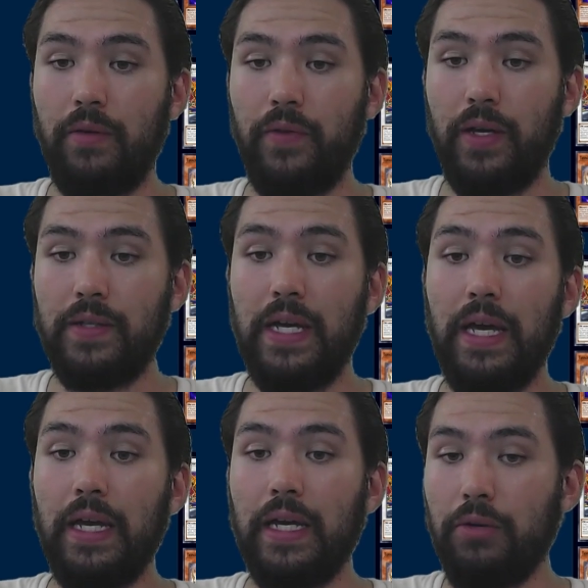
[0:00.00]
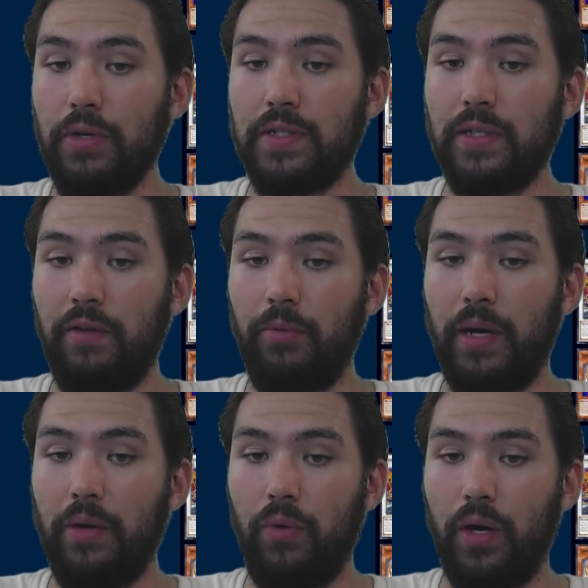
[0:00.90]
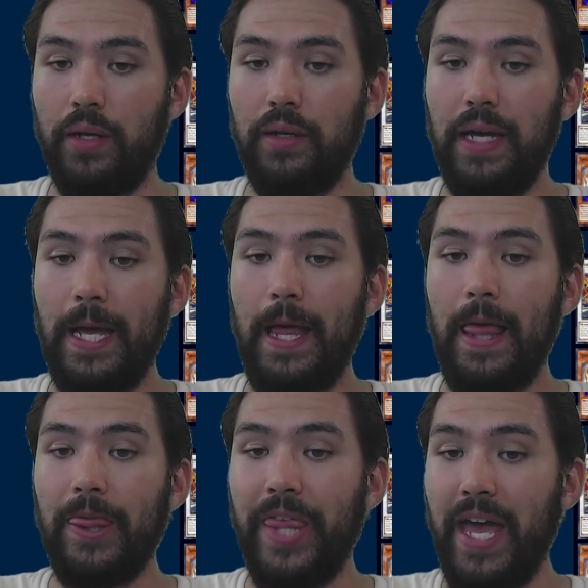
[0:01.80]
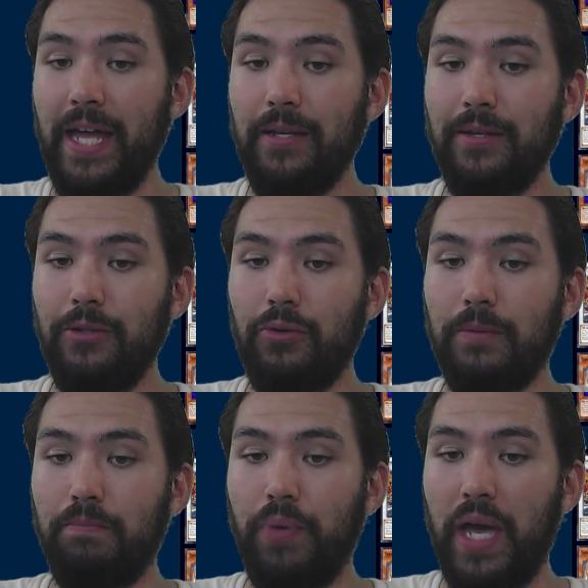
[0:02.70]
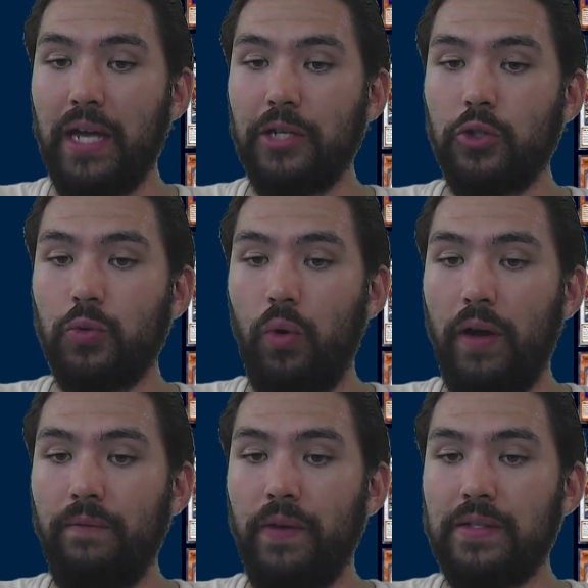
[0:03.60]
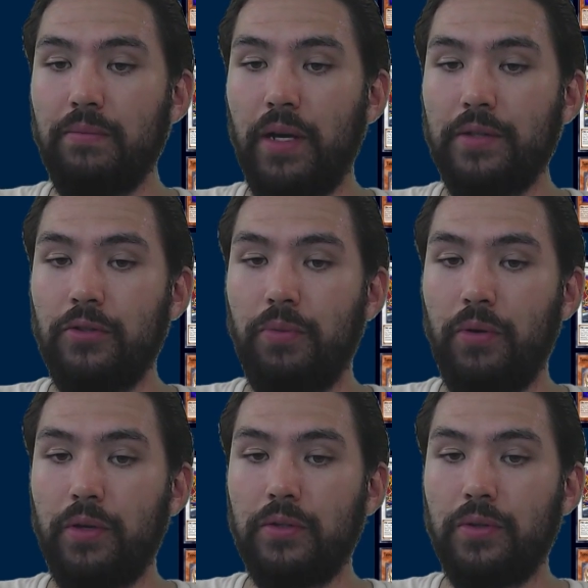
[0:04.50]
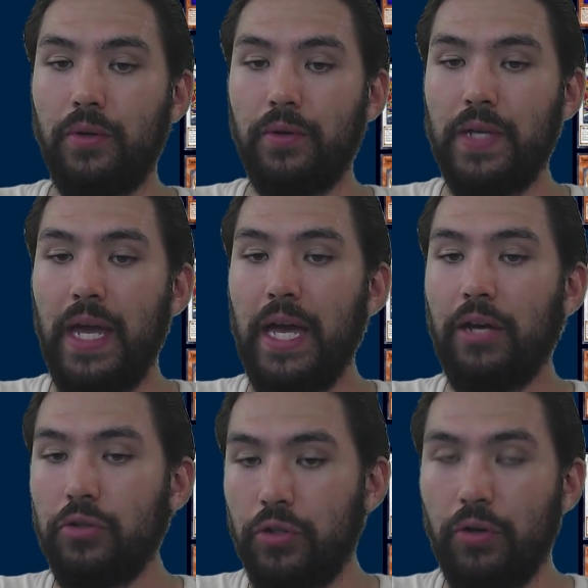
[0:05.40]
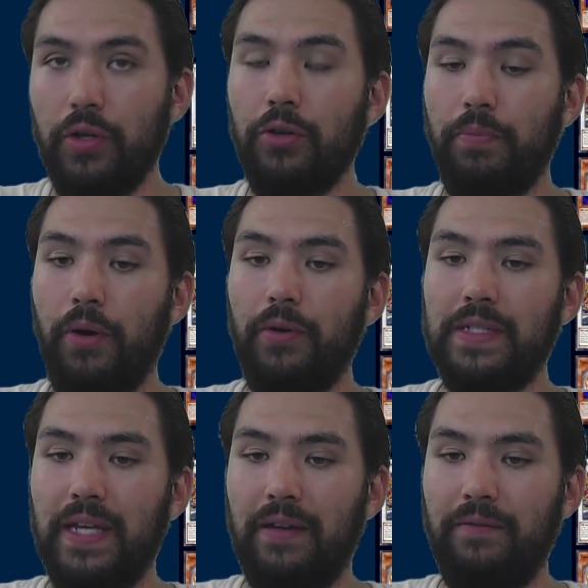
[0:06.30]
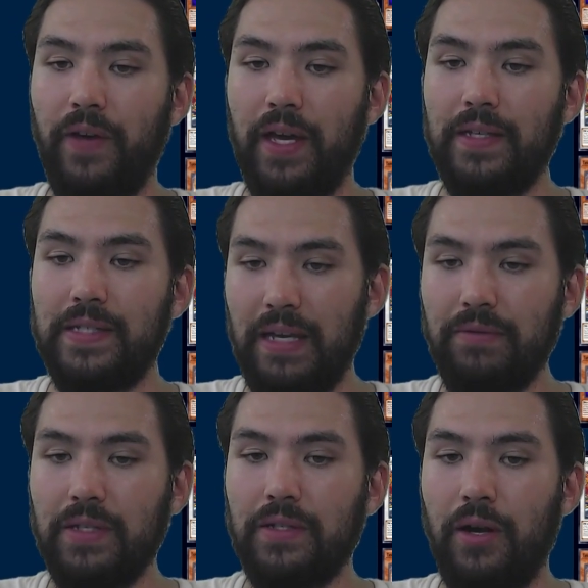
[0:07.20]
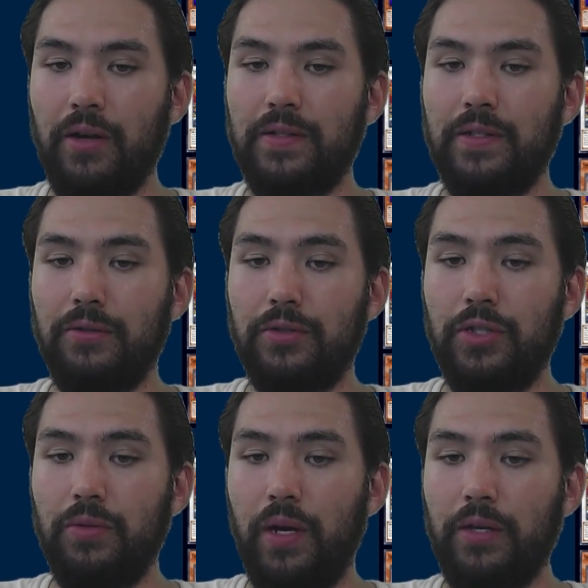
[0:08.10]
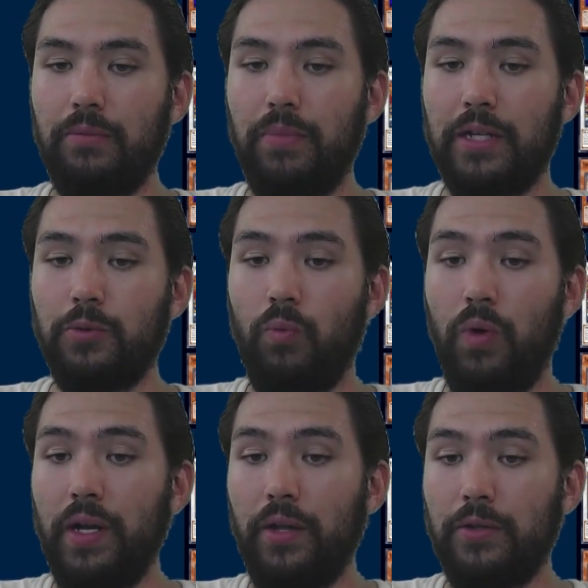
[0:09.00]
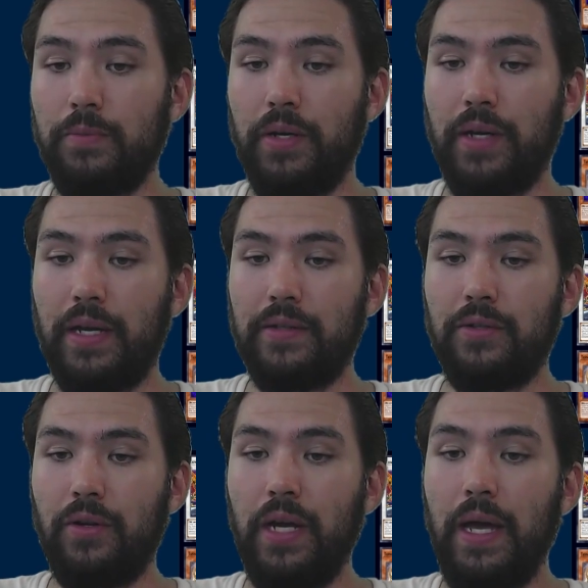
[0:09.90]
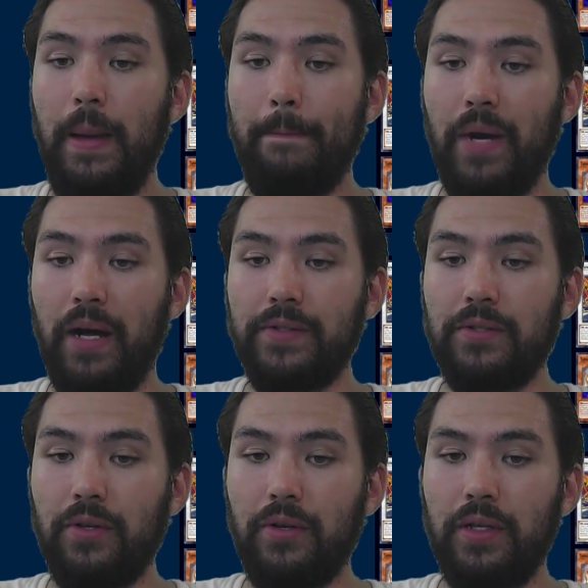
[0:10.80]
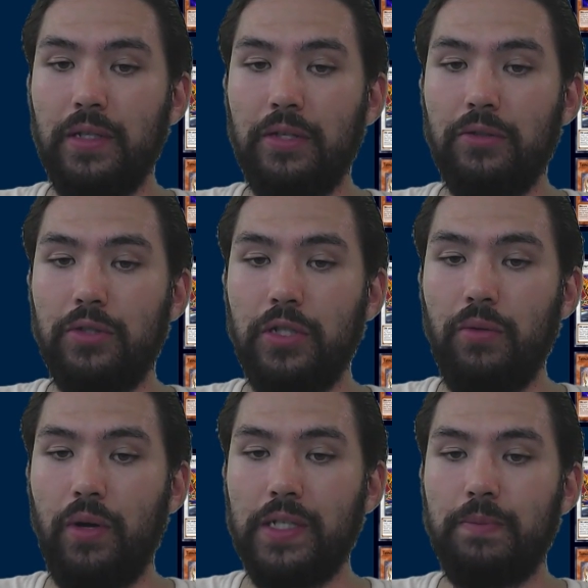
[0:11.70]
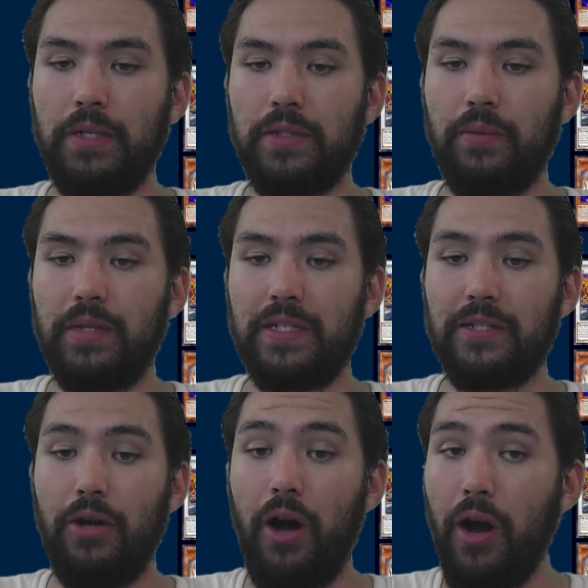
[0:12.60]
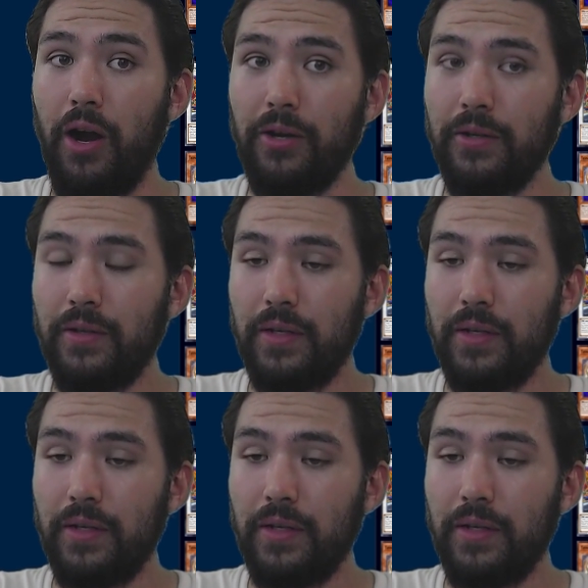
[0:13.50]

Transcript: phase, increase the level by 1. Then you can banish one face-up monster your opponent controls during your opponent's end phase. If this card is in your GY, you can banish one other spellcaster monster in your GY, special summon this card.